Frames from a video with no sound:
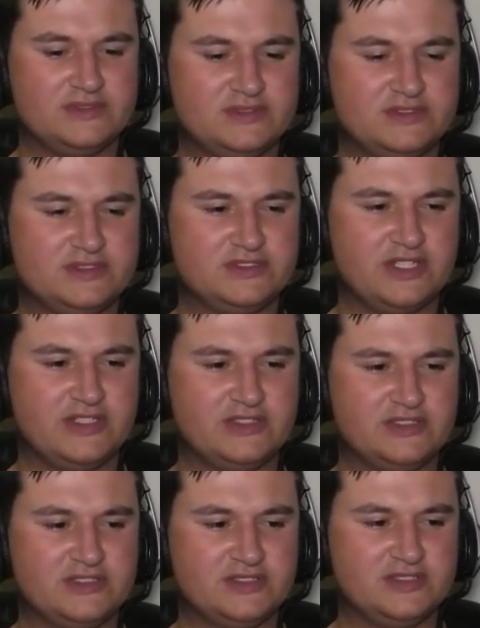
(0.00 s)
It's
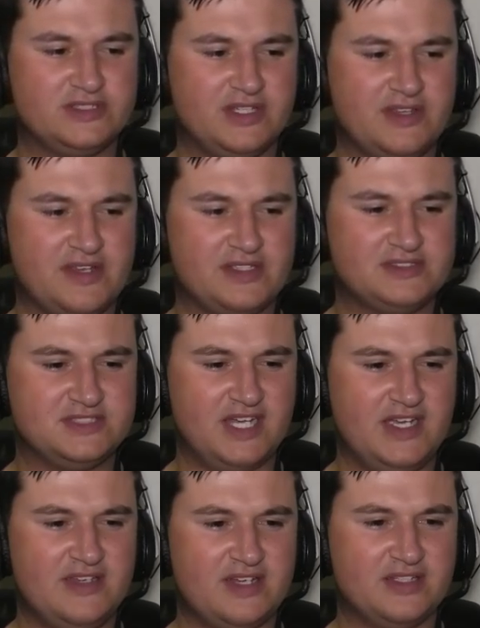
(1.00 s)
changed. It's like the next
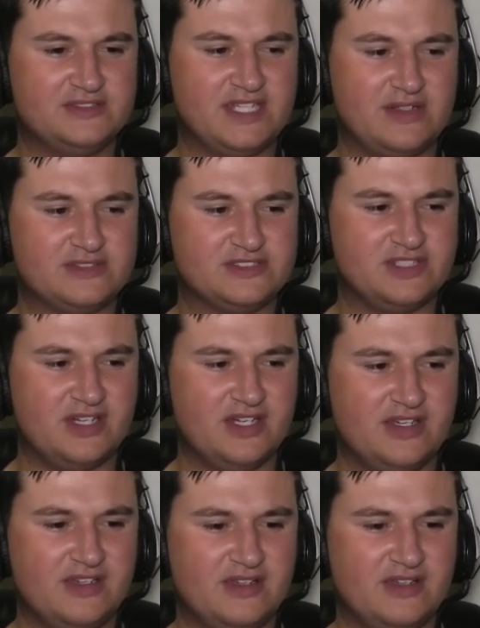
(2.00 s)
day now. Now it's night.